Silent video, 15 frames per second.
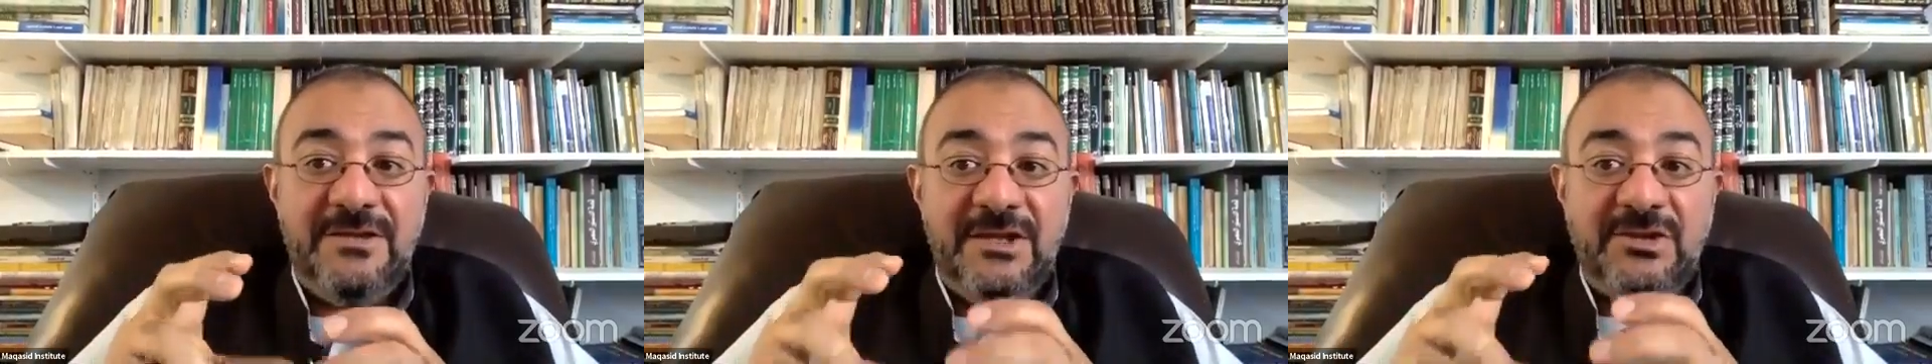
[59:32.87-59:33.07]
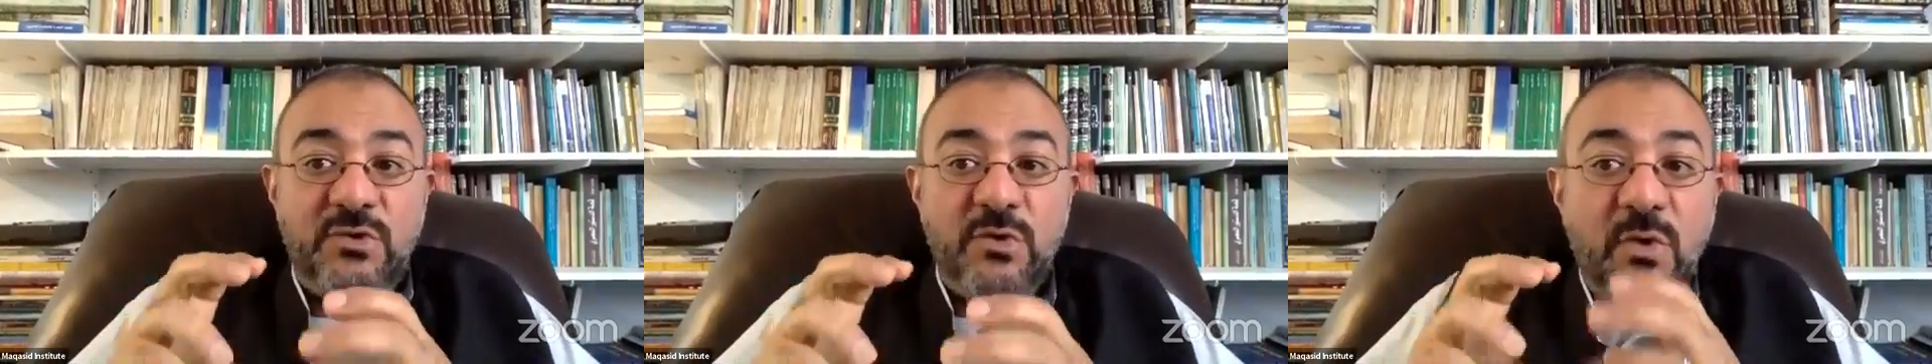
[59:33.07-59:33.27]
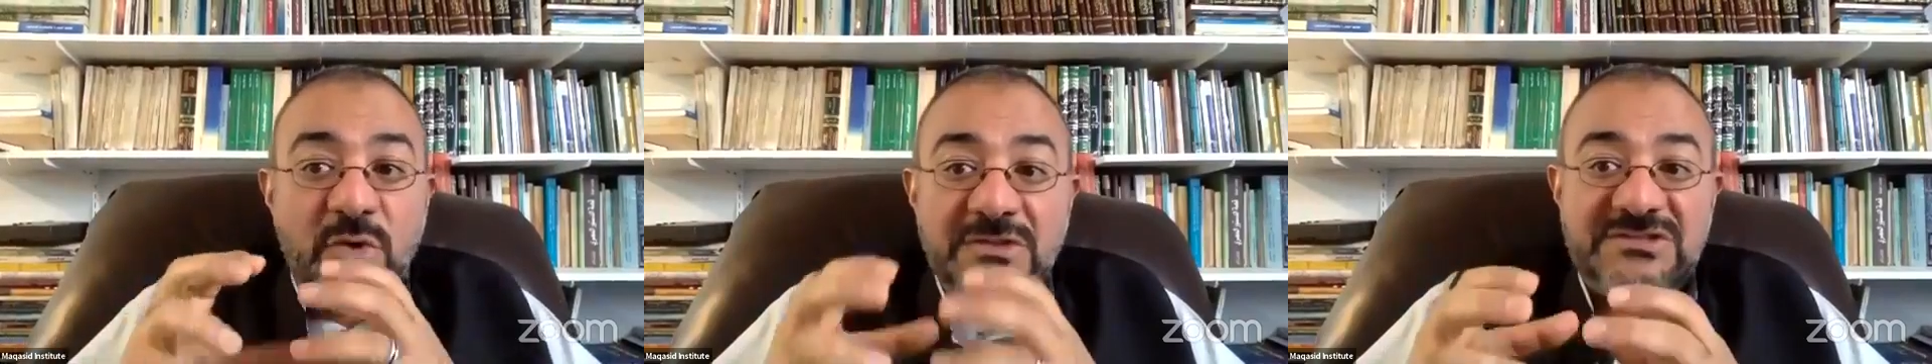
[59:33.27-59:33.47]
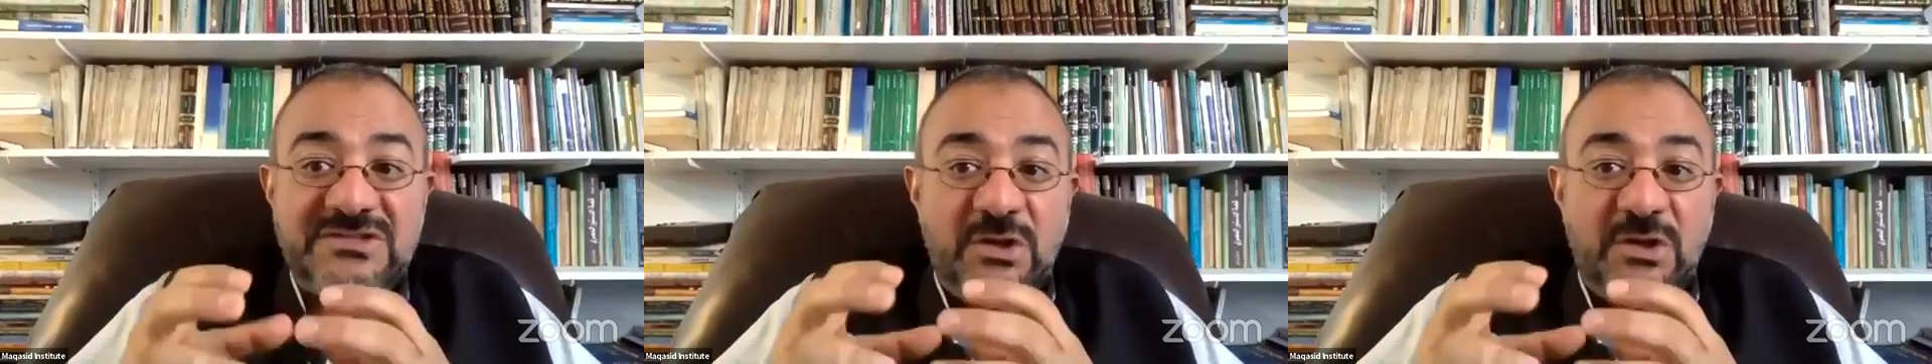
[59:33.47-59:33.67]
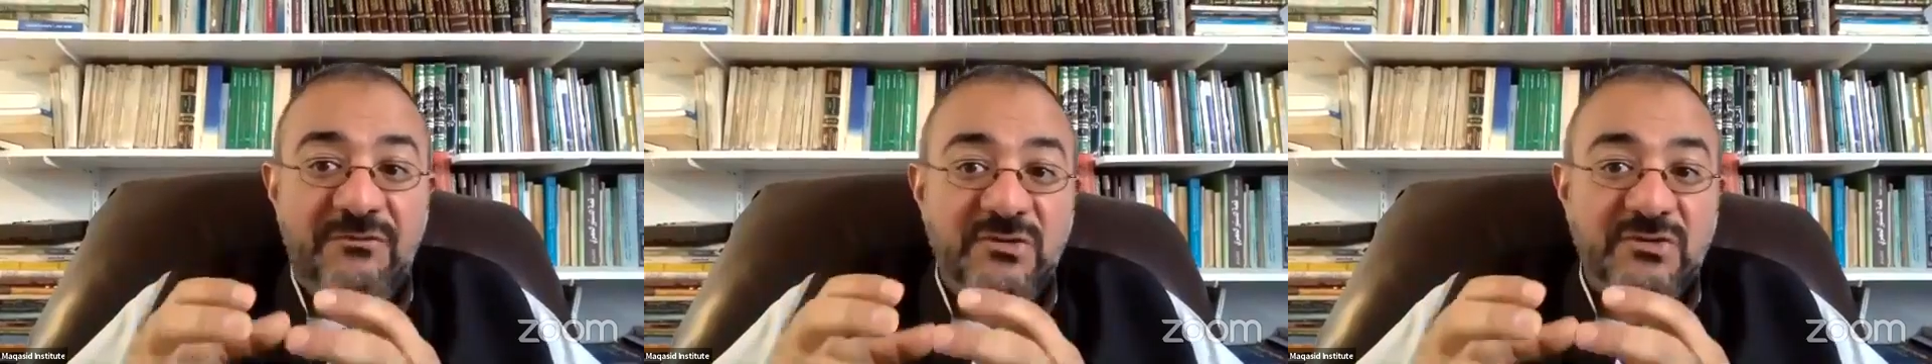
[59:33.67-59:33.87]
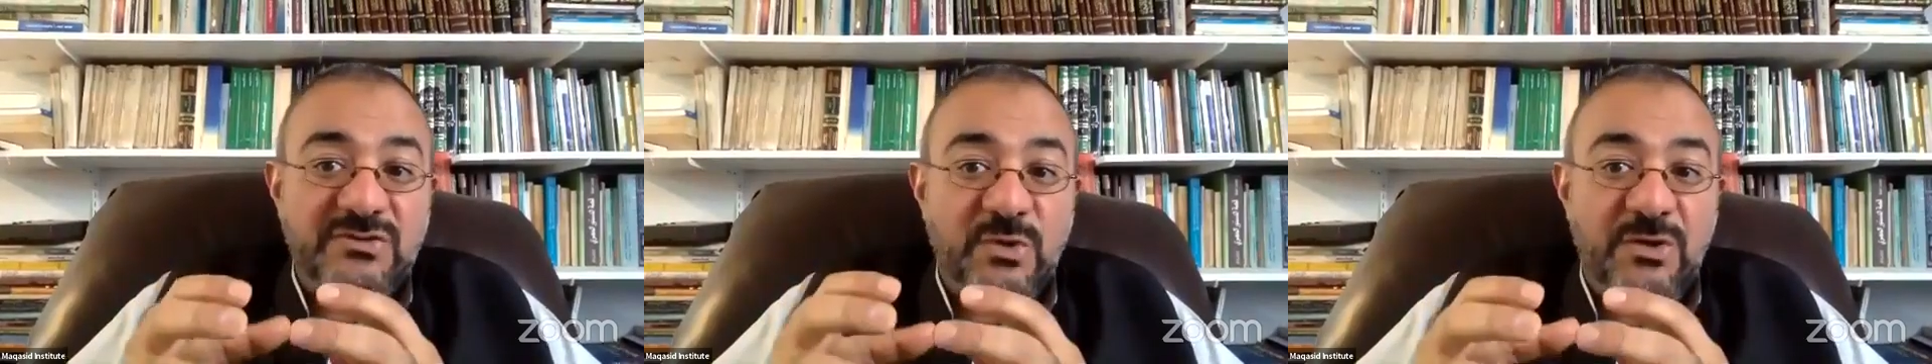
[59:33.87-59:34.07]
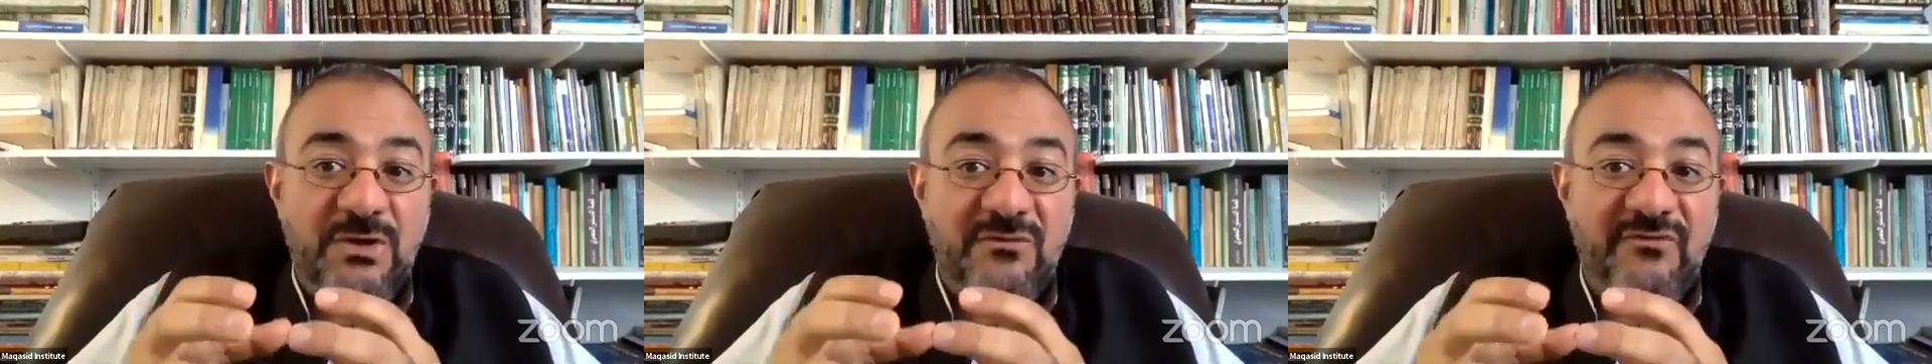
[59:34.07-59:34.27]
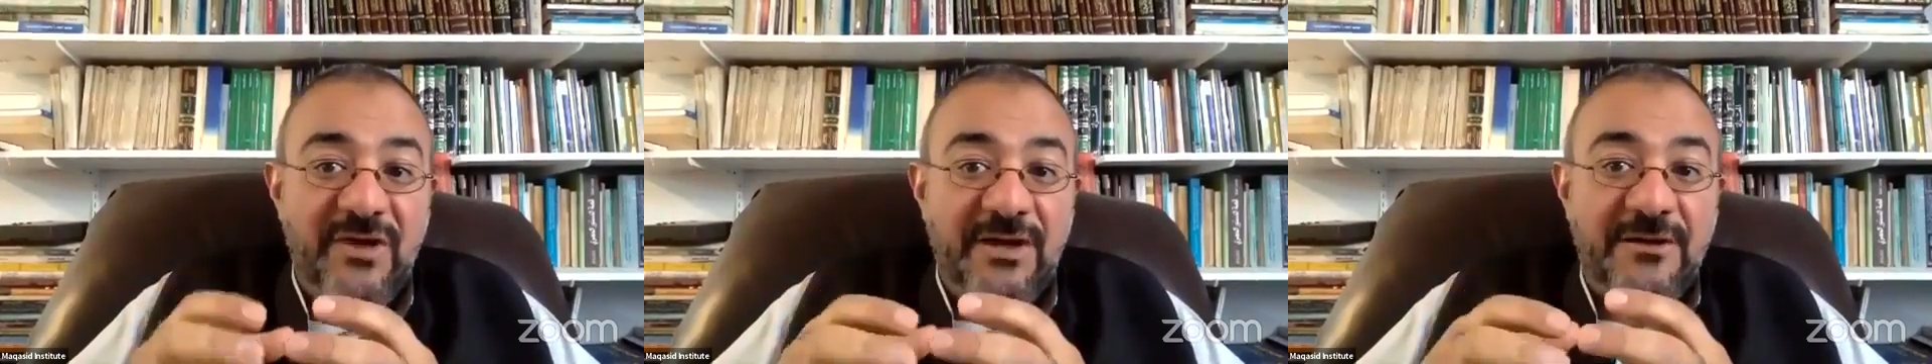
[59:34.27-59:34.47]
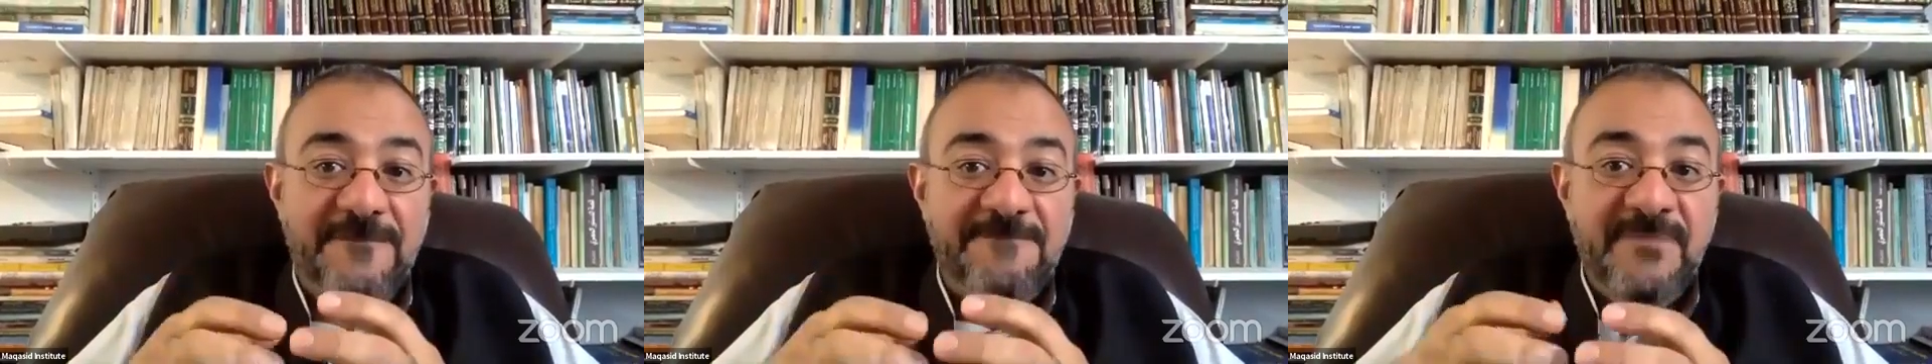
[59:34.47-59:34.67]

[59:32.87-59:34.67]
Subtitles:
tools of usul al-fiqh